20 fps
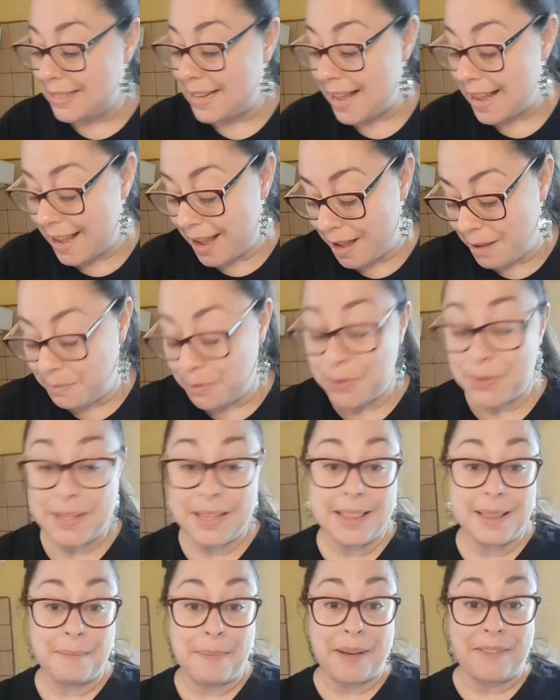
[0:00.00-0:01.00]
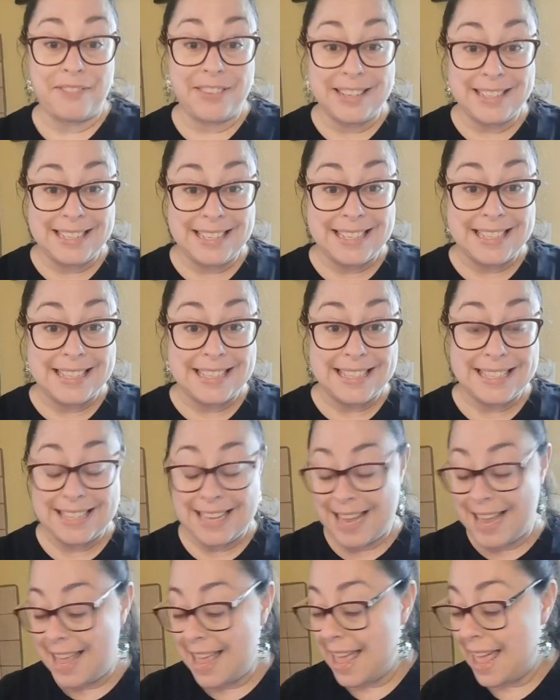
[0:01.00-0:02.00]
Today I'm using the muffin
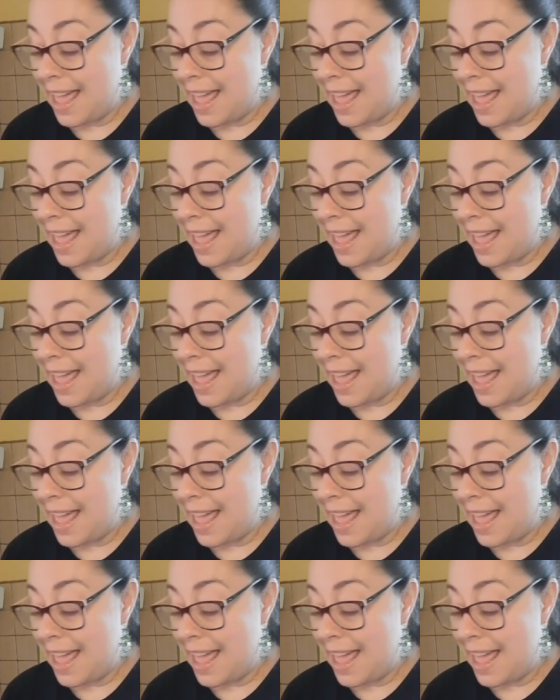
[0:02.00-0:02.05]
tins,